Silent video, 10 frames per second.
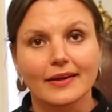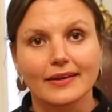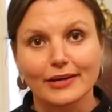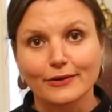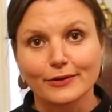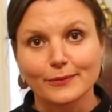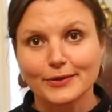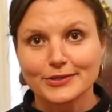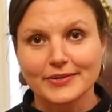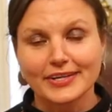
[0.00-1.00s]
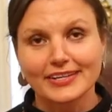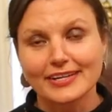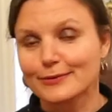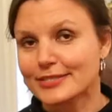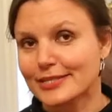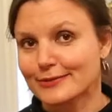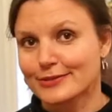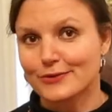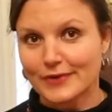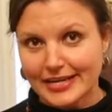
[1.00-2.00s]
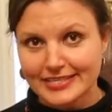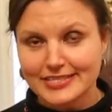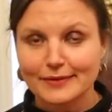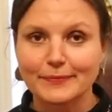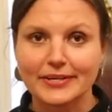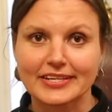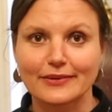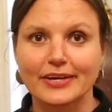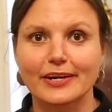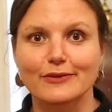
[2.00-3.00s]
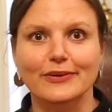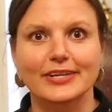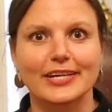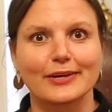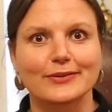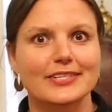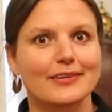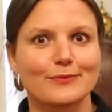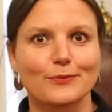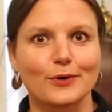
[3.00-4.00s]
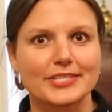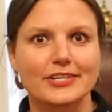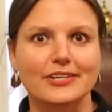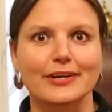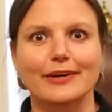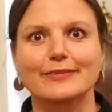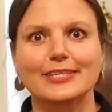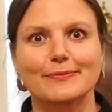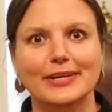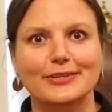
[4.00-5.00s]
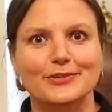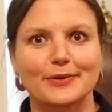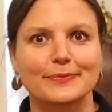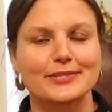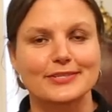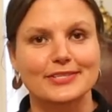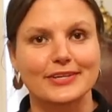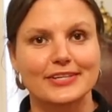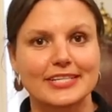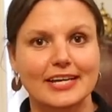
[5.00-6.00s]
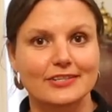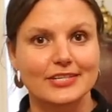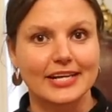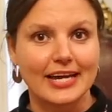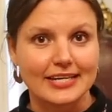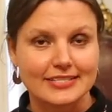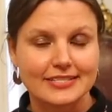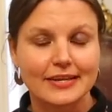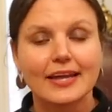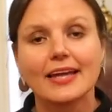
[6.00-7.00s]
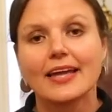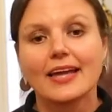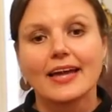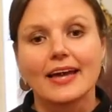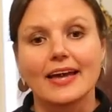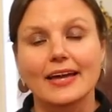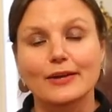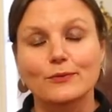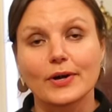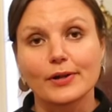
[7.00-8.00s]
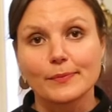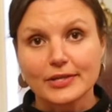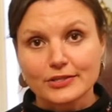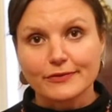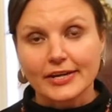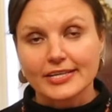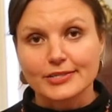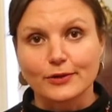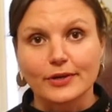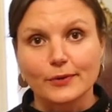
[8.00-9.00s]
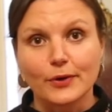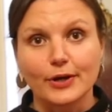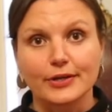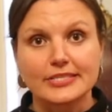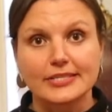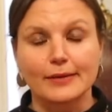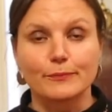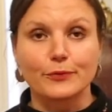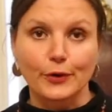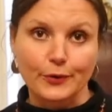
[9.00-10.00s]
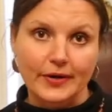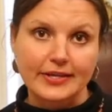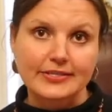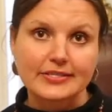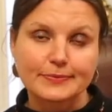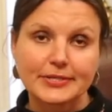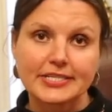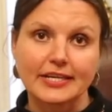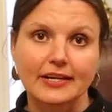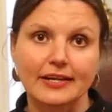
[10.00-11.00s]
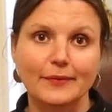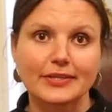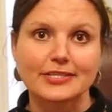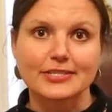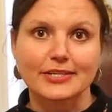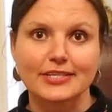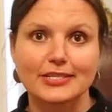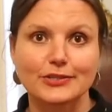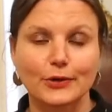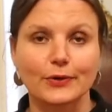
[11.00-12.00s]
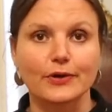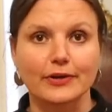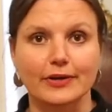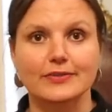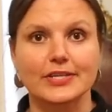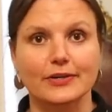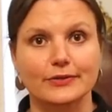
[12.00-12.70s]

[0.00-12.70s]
And now you're wondering, that all sounds great, but how can I find out what archives and manuscripts the Society actually has? And while much of our cataloguing work is still in progress, particularly where the Society's own archives are